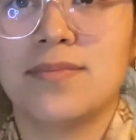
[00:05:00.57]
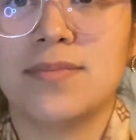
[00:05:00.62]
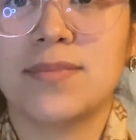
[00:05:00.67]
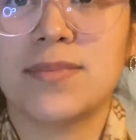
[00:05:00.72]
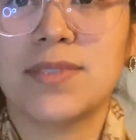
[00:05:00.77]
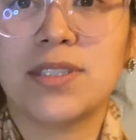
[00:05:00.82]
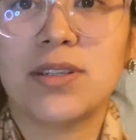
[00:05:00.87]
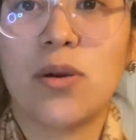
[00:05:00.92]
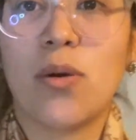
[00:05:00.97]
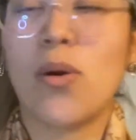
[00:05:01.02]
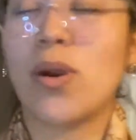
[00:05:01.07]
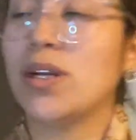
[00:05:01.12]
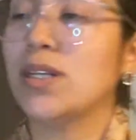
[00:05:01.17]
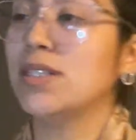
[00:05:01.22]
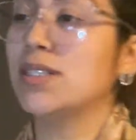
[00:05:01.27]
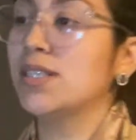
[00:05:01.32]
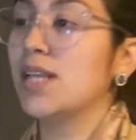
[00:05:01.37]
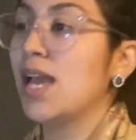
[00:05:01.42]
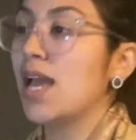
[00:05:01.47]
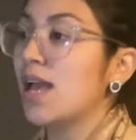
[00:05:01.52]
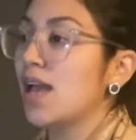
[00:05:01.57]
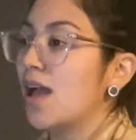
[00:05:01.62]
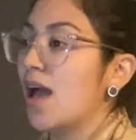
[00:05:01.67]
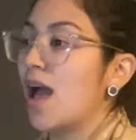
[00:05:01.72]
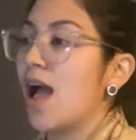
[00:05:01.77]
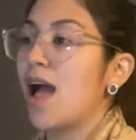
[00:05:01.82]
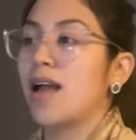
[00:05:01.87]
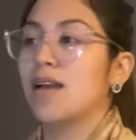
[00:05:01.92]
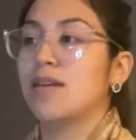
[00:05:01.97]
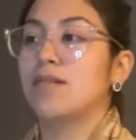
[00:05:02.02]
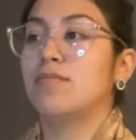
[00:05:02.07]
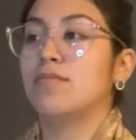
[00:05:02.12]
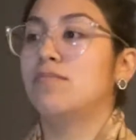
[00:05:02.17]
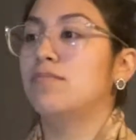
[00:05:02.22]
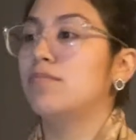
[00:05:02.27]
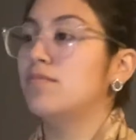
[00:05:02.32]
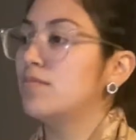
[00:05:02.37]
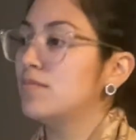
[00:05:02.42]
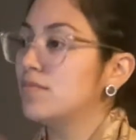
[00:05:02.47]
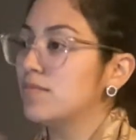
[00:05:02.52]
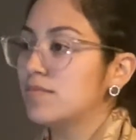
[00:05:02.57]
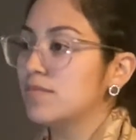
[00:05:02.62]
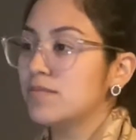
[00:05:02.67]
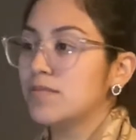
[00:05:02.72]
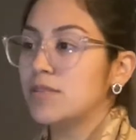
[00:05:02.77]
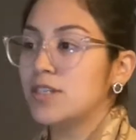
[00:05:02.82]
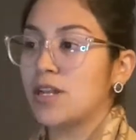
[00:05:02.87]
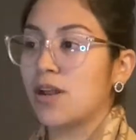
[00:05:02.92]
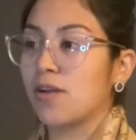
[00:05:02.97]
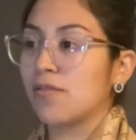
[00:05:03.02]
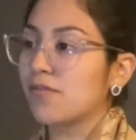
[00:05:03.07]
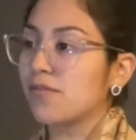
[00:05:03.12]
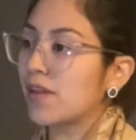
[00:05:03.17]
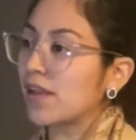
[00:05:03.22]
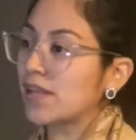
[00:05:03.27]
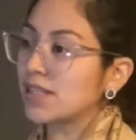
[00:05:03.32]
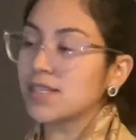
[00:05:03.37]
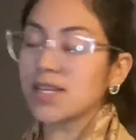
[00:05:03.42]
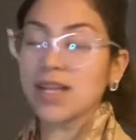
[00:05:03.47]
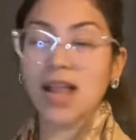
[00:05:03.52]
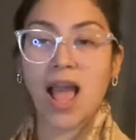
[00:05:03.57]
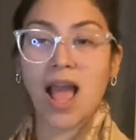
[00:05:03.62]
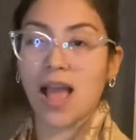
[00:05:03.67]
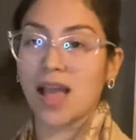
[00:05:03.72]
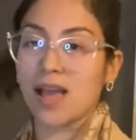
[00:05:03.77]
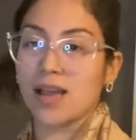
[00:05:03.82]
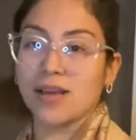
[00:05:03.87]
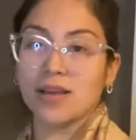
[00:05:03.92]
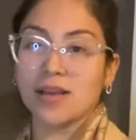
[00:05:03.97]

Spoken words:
Of course, you know, fix it up,